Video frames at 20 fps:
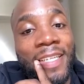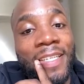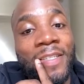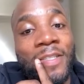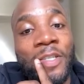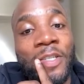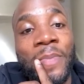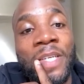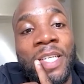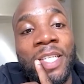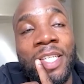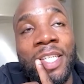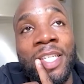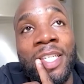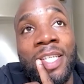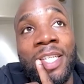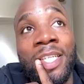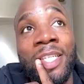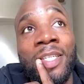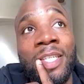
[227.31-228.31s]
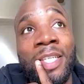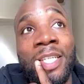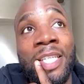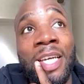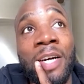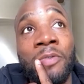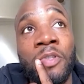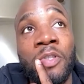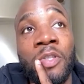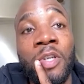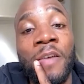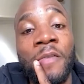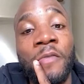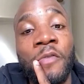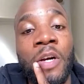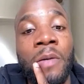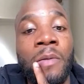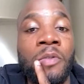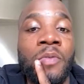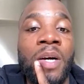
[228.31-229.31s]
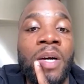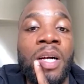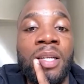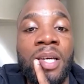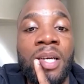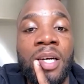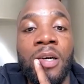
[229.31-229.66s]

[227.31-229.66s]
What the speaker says: You know what I mean? He dealt with knife crime as well.